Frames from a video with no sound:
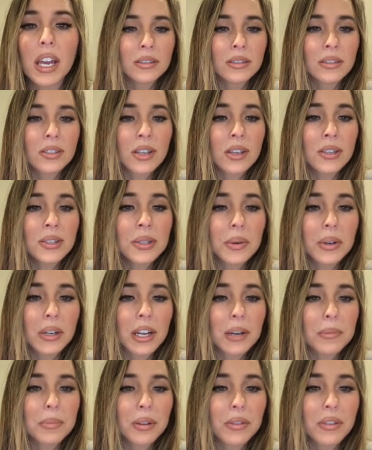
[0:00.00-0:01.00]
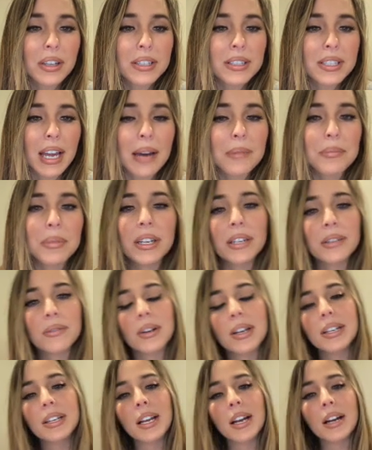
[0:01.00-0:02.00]
There's also a couple things happening
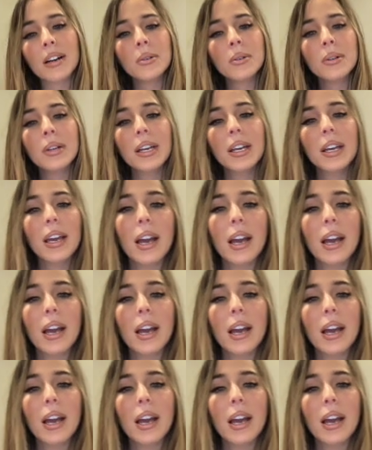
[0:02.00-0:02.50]
right now.